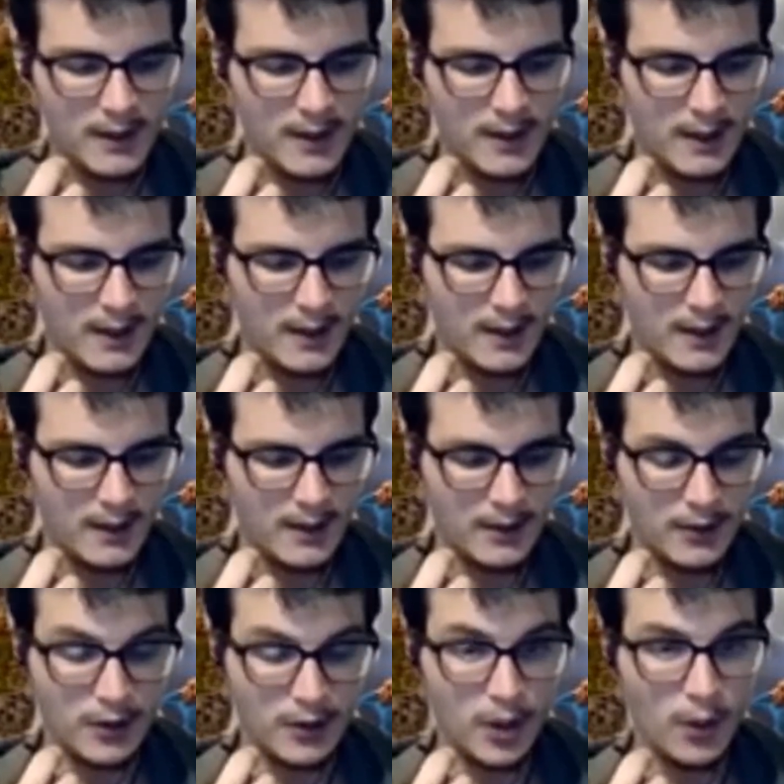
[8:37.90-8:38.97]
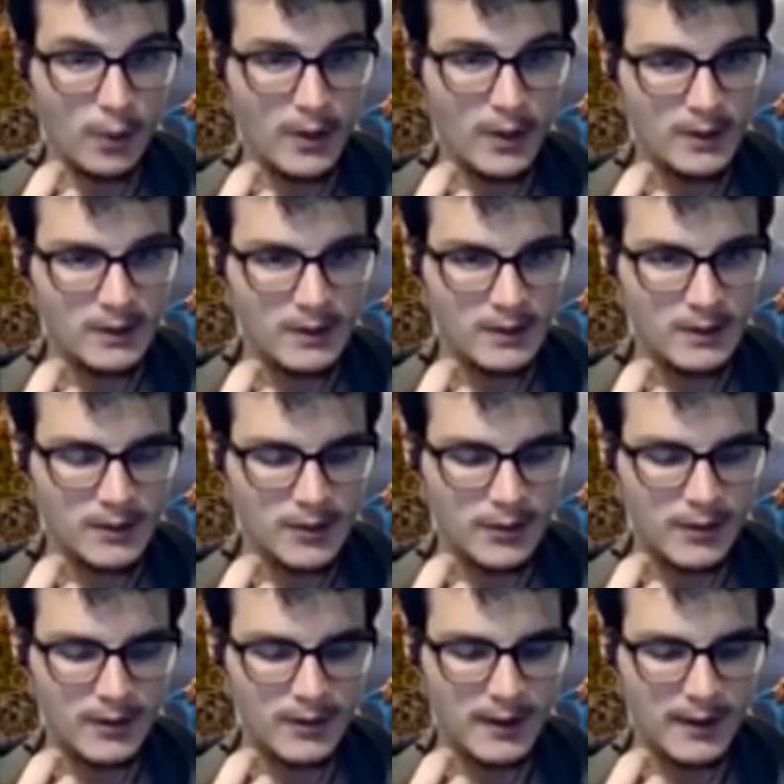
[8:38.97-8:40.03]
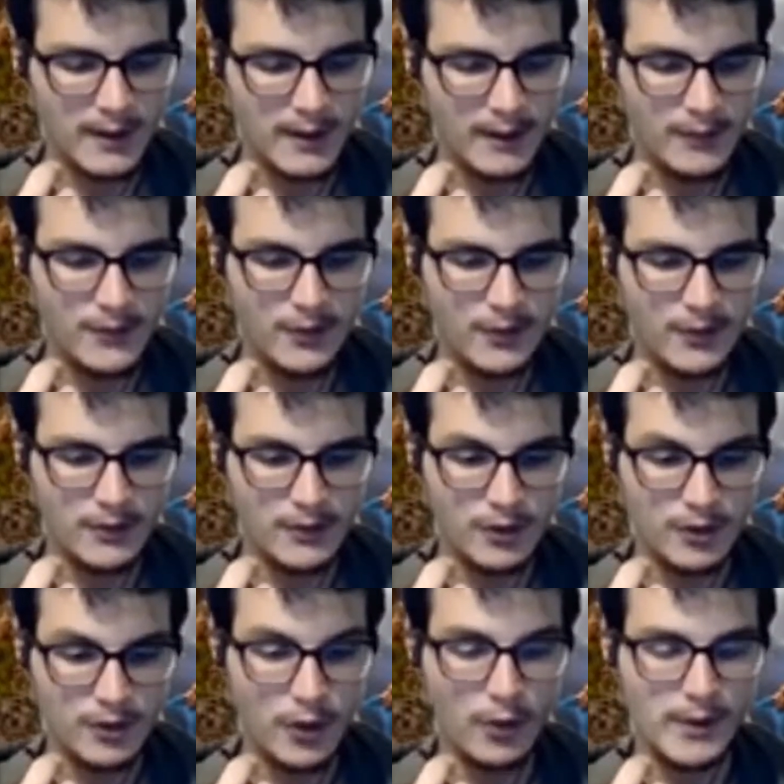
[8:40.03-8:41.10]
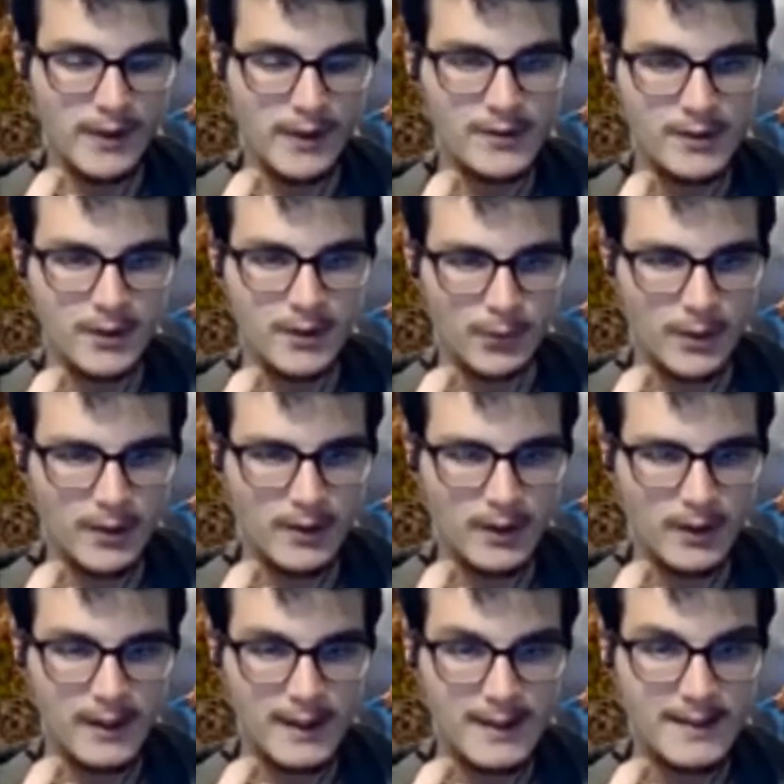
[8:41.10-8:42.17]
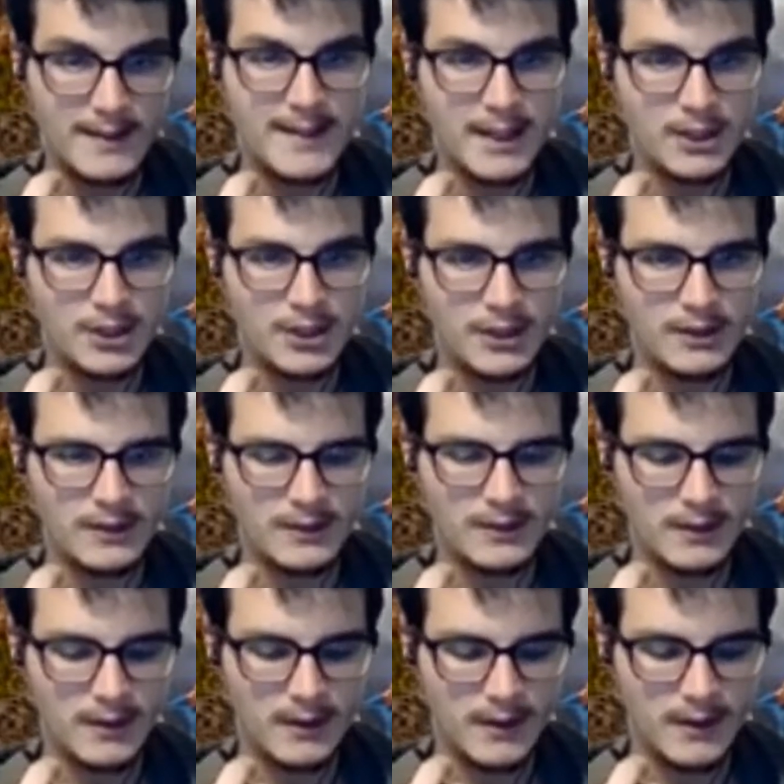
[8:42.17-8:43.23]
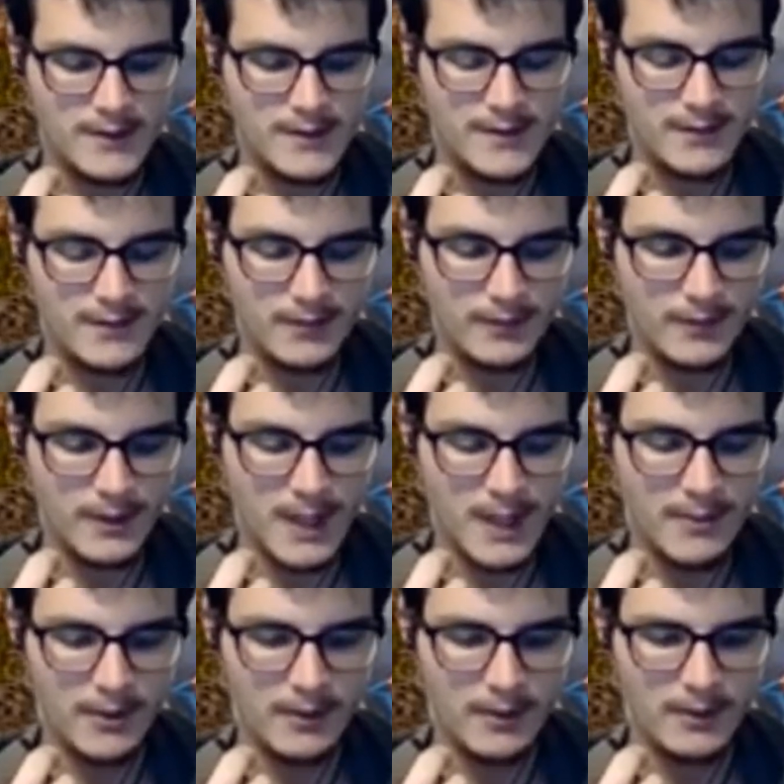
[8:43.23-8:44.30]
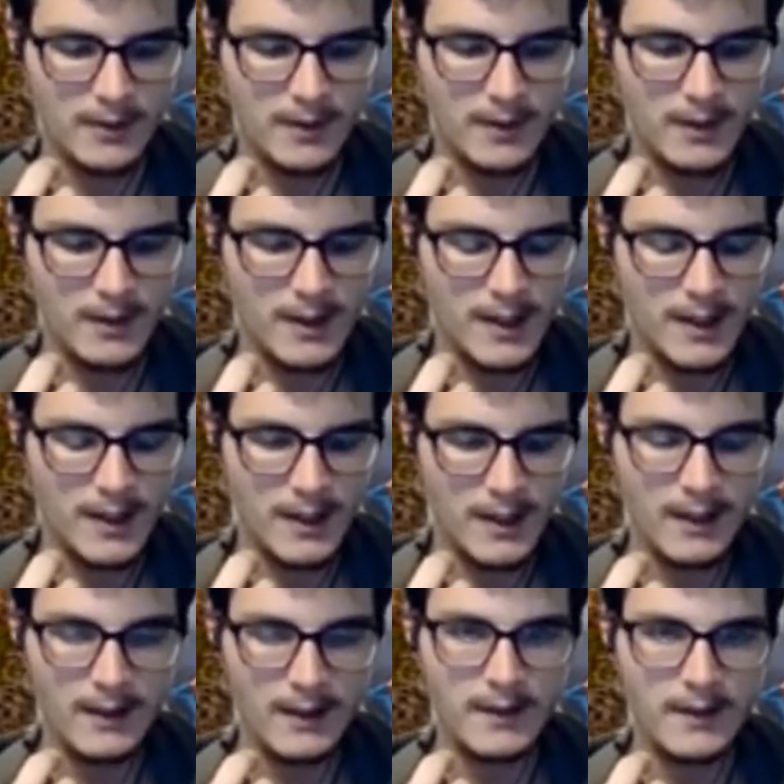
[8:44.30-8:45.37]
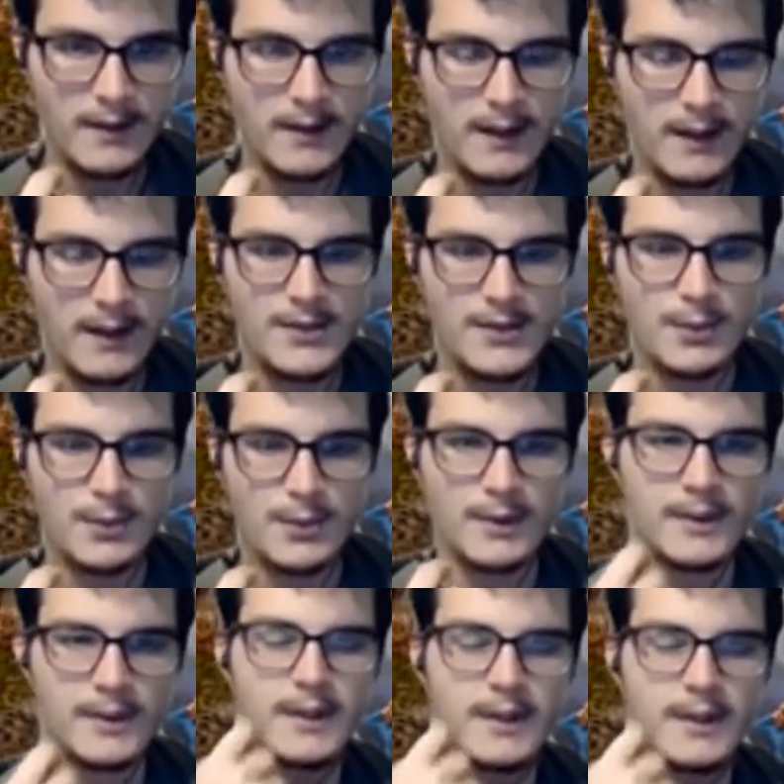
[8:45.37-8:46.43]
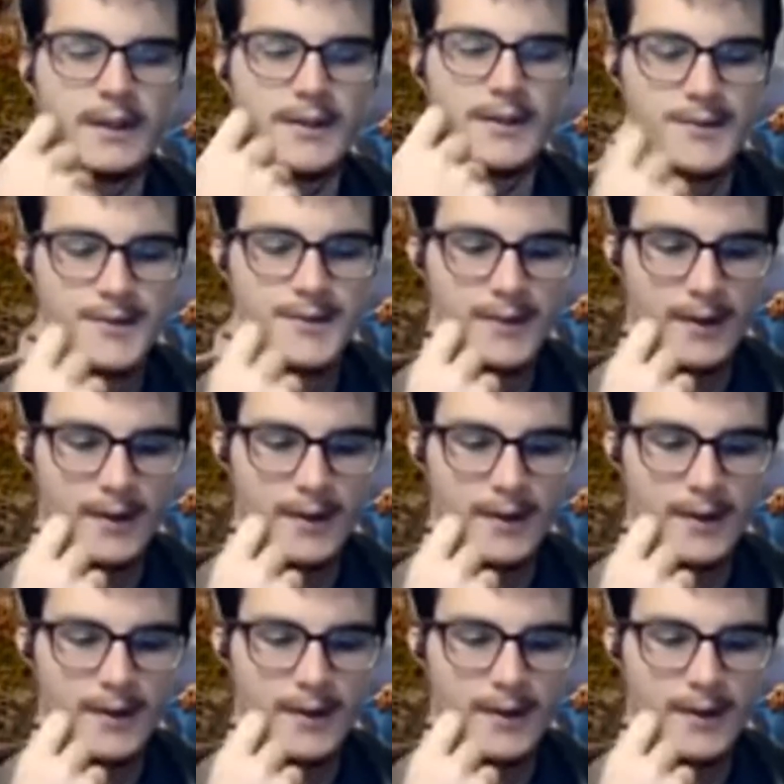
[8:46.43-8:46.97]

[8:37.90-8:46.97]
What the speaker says: knowing, so you kind of have to know that it's going to work, intention, that's capital, and the last one is